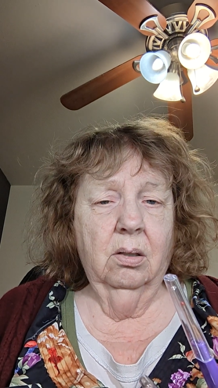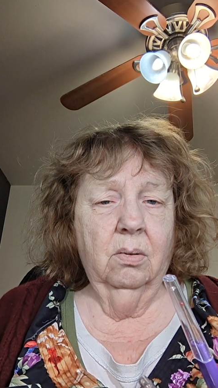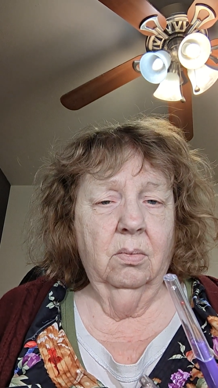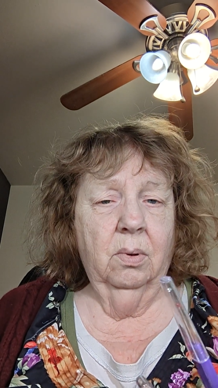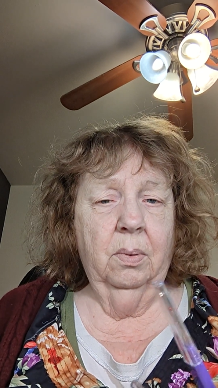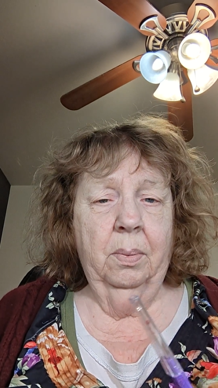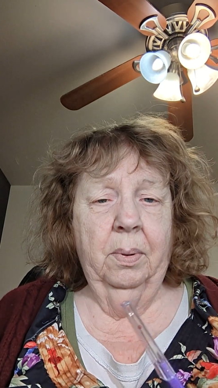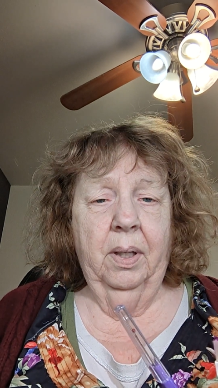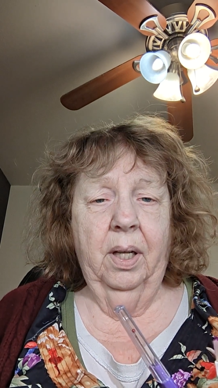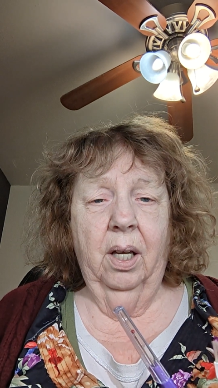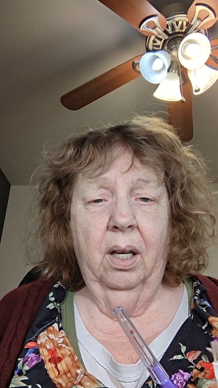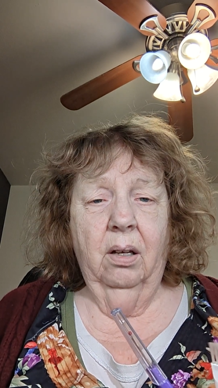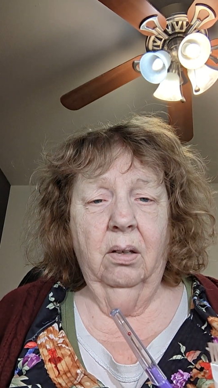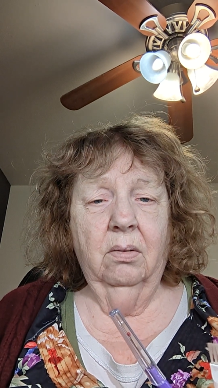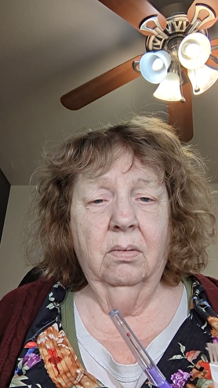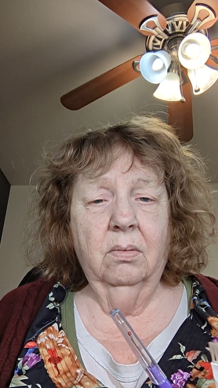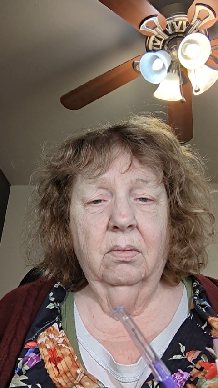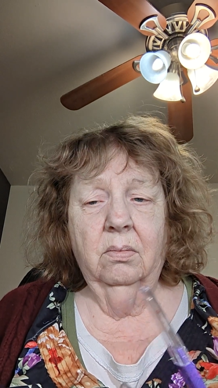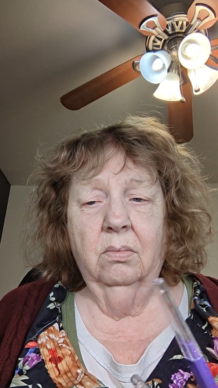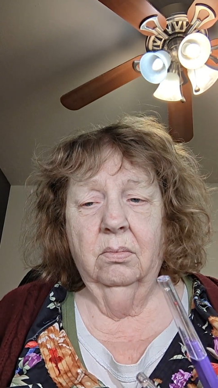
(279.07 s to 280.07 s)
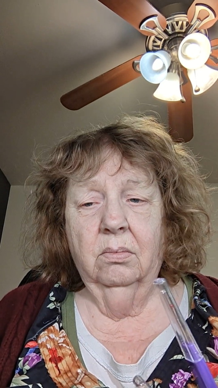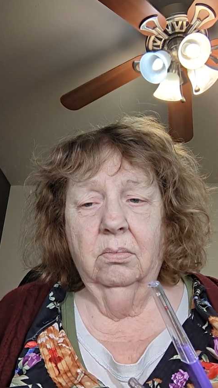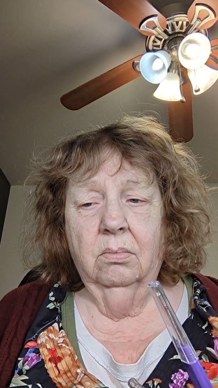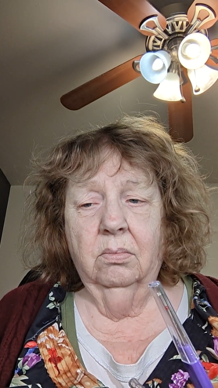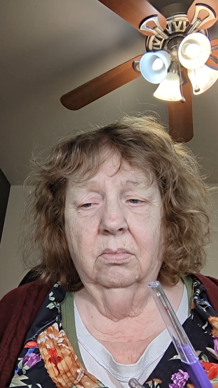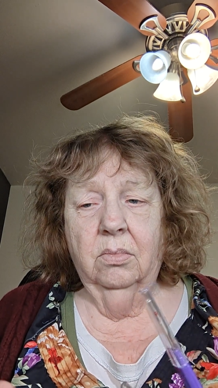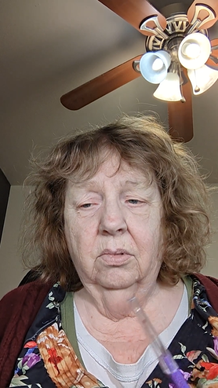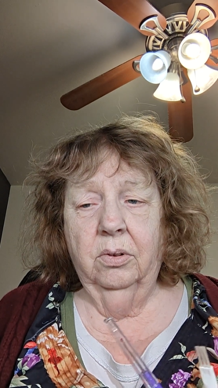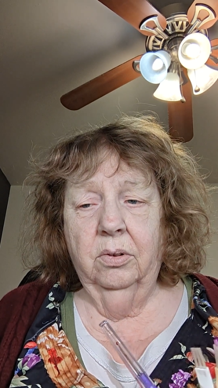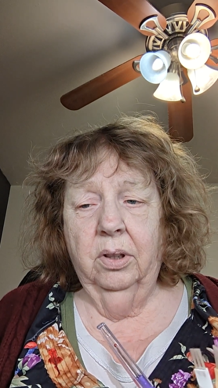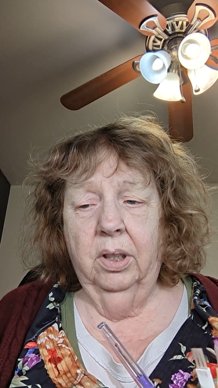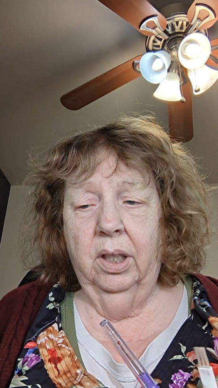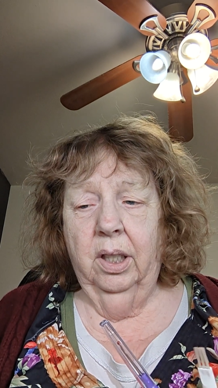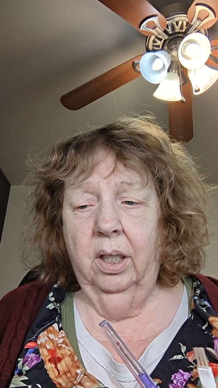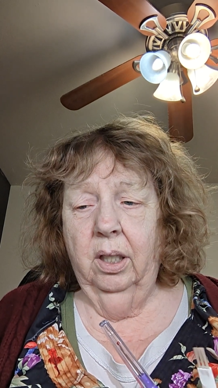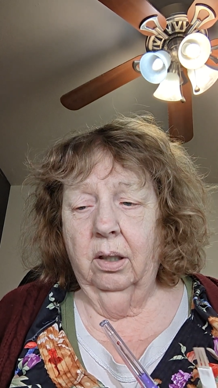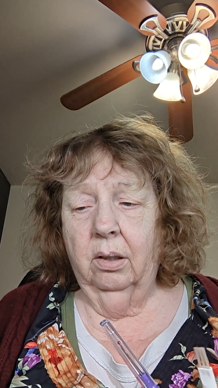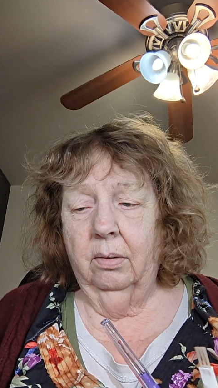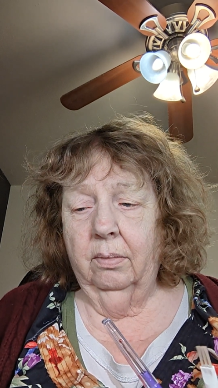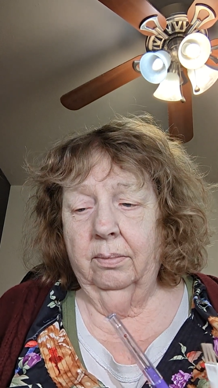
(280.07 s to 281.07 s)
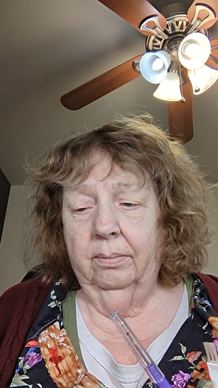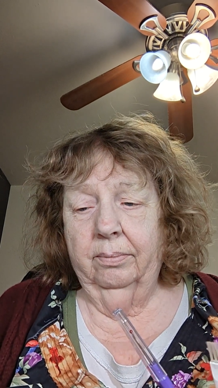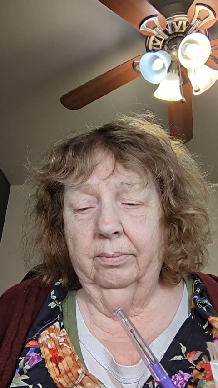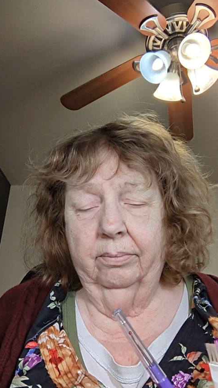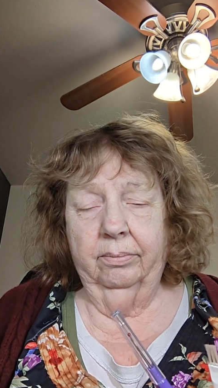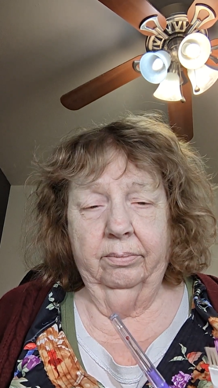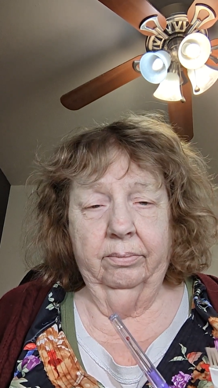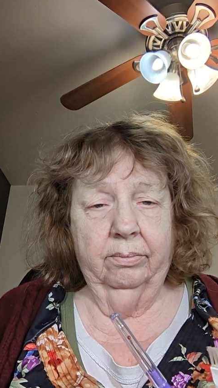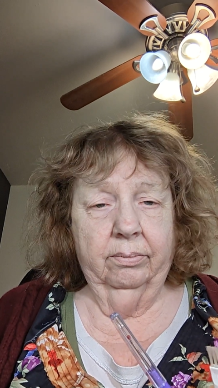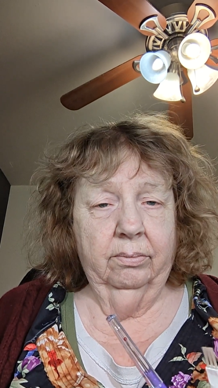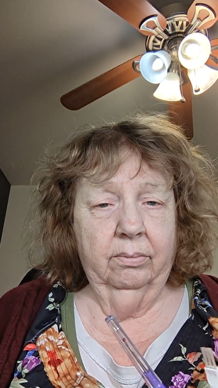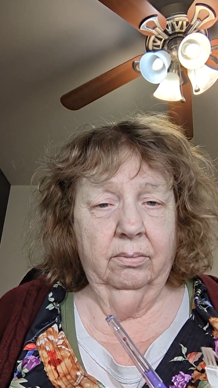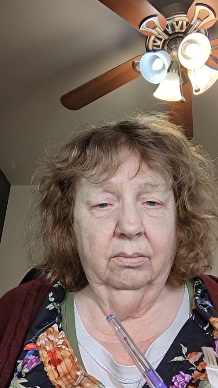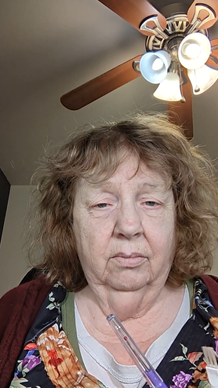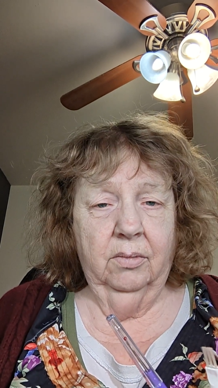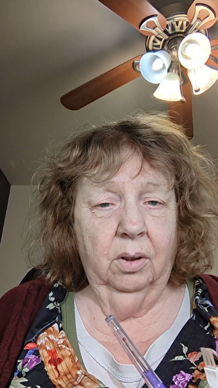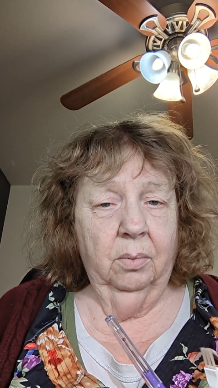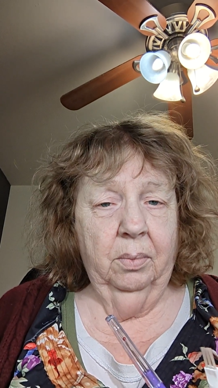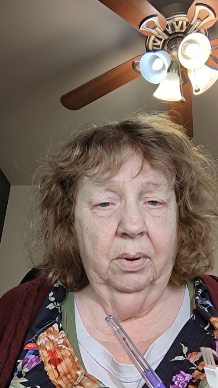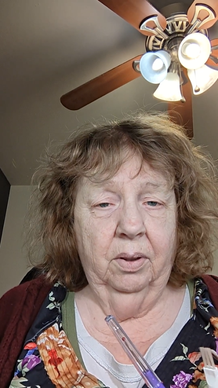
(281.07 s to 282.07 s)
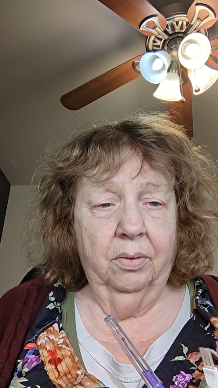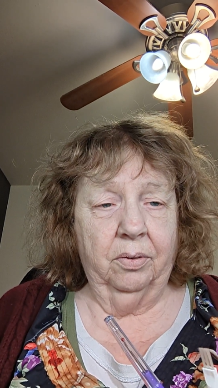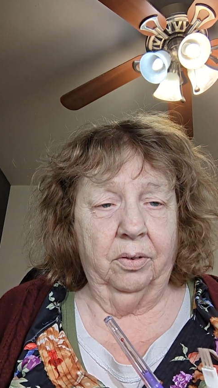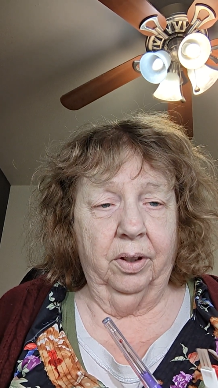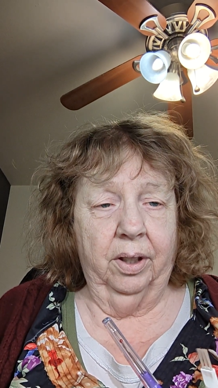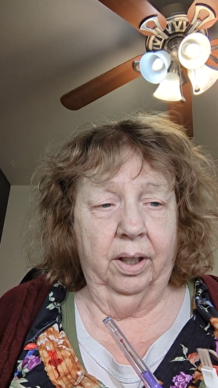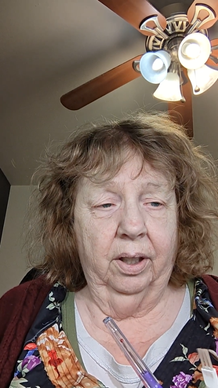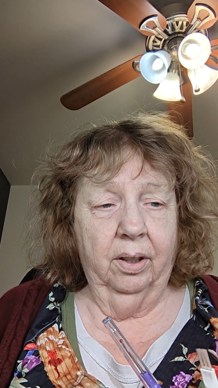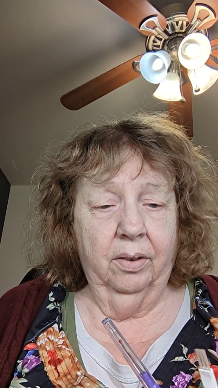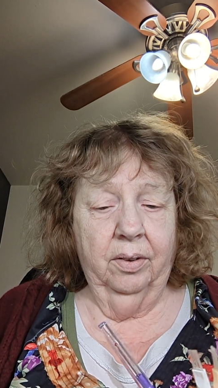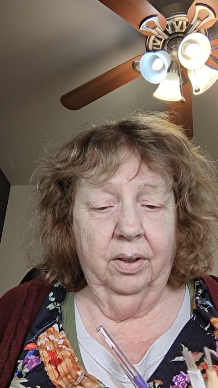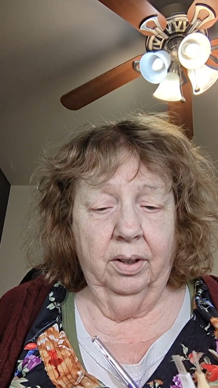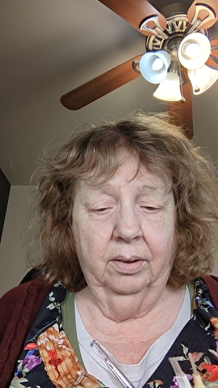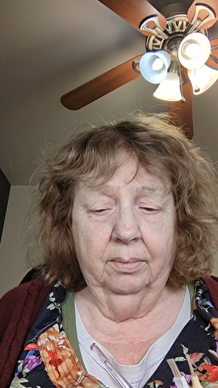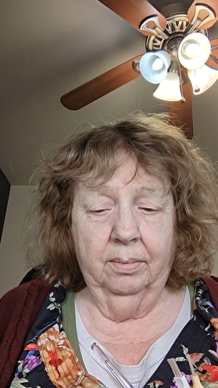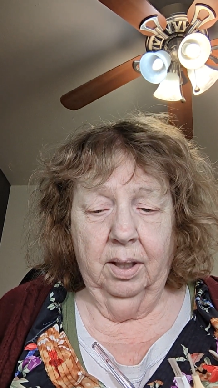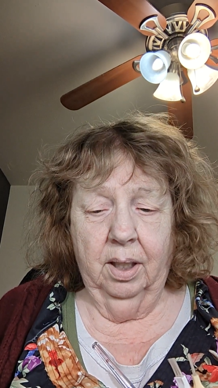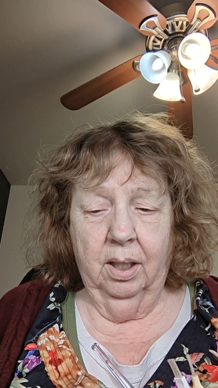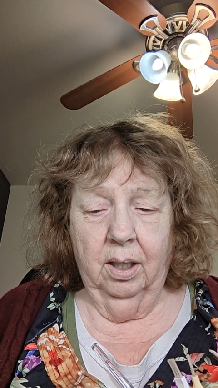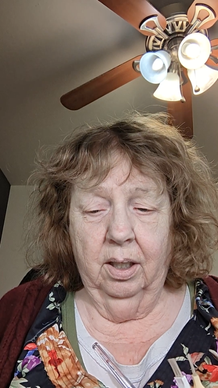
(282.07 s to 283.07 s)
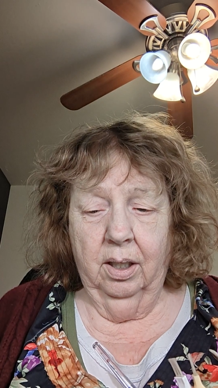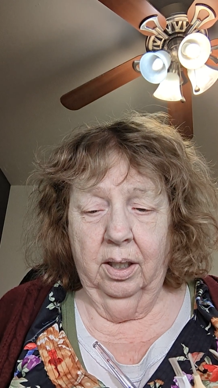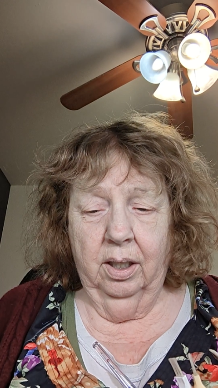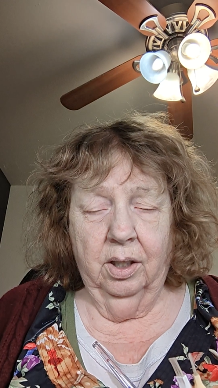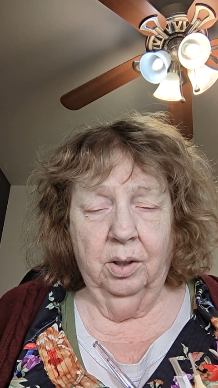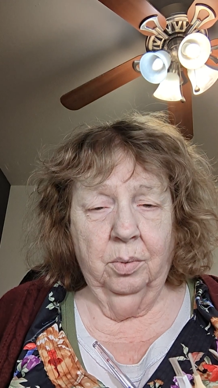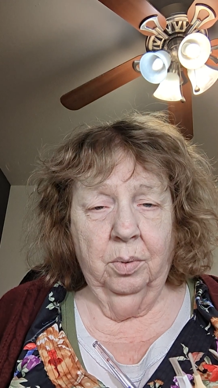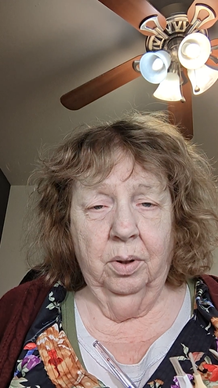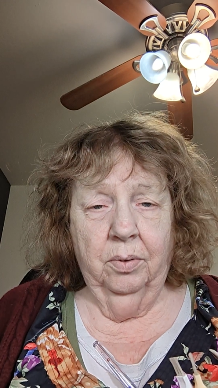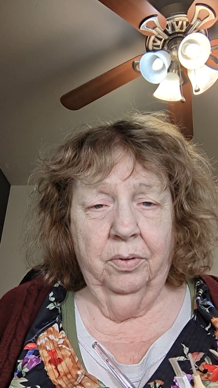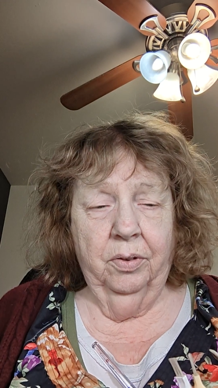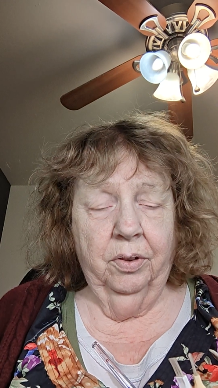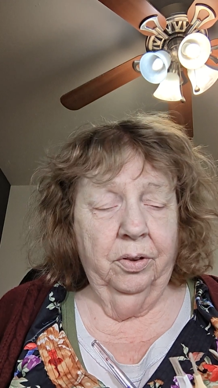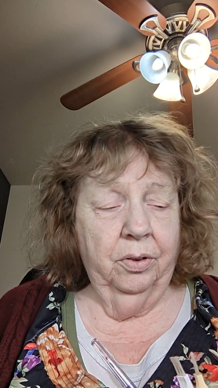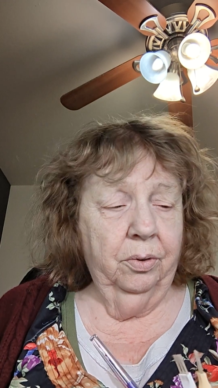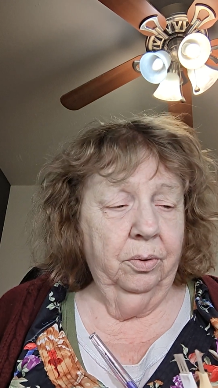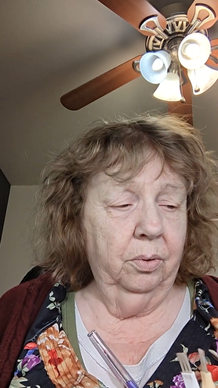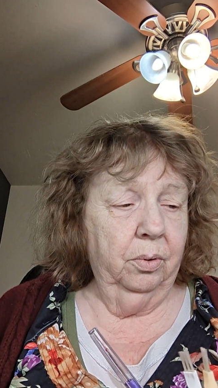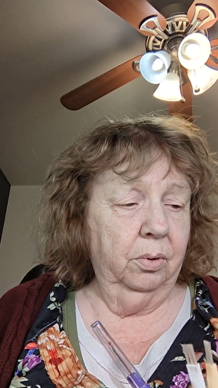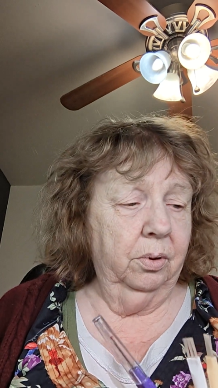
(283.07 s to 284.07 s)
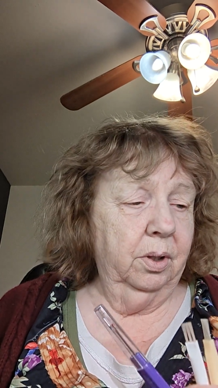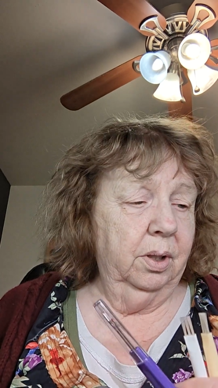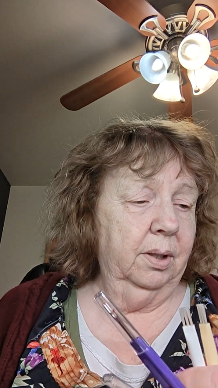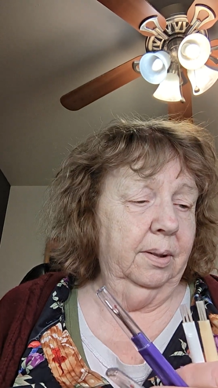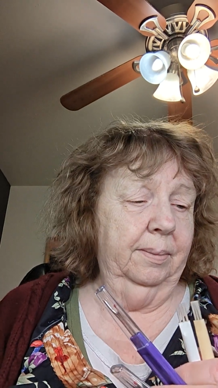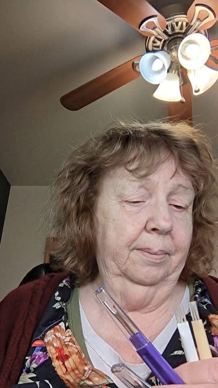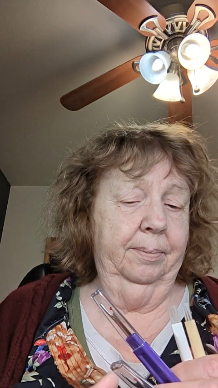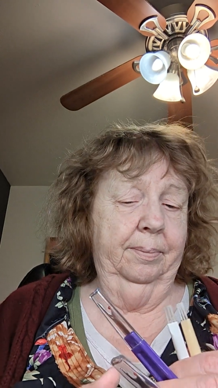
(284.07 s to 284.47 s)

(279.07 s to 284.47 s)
Rip it out, do it again. Don't be afraid of it. It's one of your tools.